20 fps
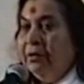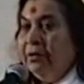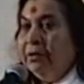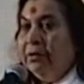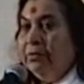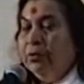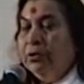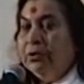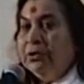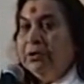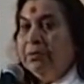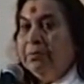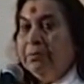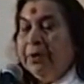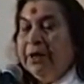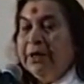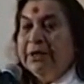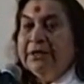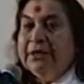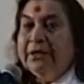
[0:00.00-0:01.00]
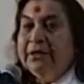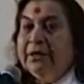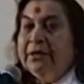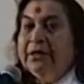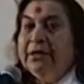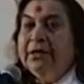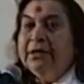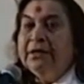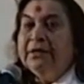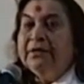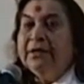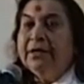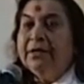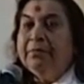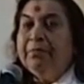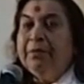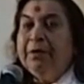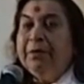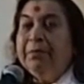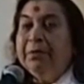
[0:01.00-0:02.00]
The most surprising thing is
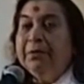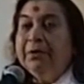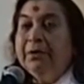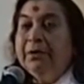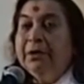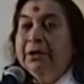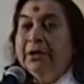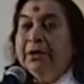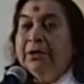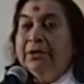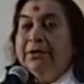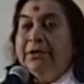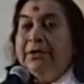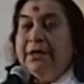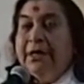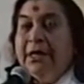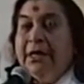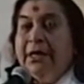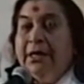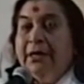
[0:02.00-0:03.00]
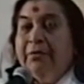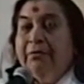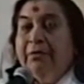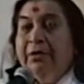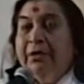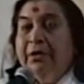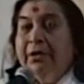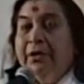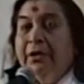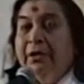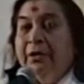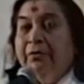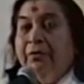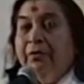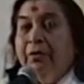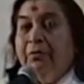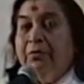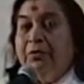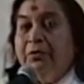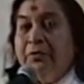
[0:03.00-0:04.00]
that people, say even
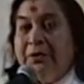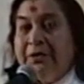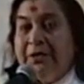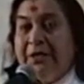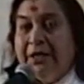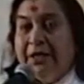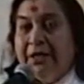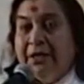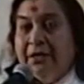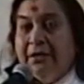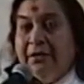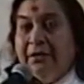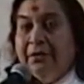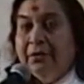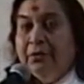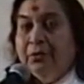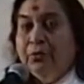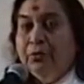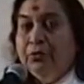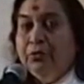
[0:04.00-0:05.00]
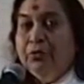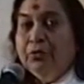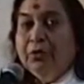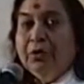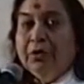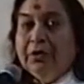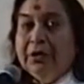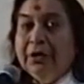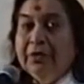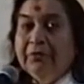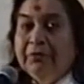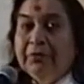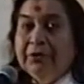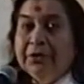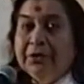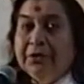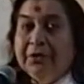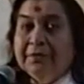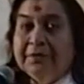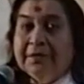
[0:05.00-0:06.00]
from Switzerland, who do not know a
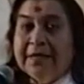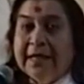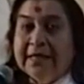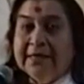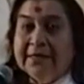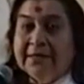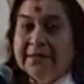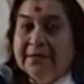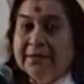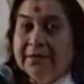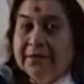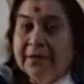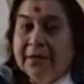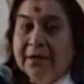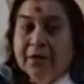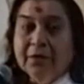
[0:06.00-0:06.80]
word of Sanskrit,